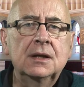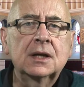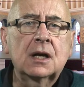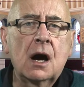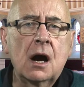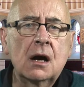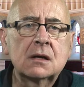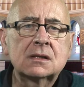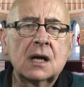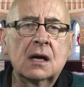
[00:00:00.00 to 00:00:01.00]
the
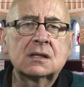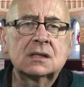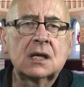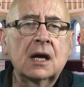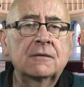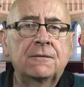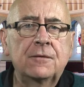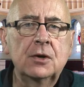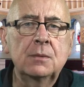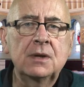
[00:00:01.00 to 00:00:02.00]
cards are stacked
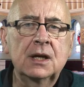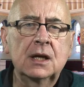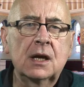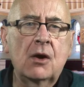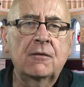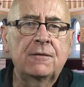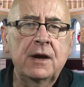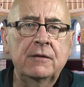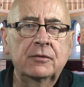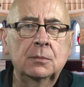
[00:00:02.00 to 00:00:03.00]
firmly in our
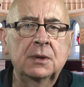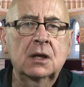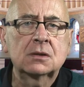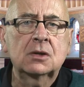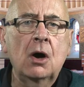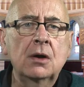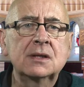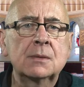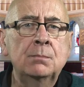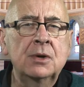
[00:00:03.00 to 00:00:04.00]
favour because God
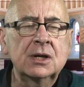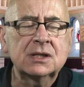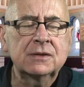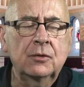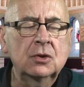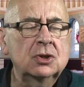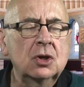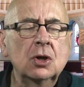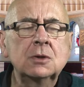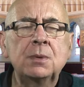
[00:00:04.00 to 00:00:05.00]
is a merciful
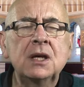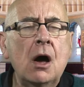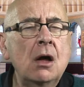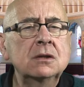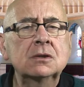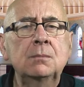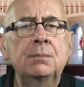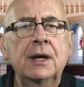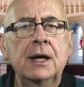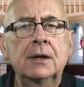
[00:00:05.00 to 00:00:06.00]
judge beyond
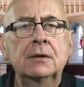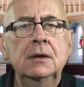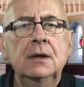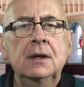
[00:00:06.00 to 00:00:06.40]
compare.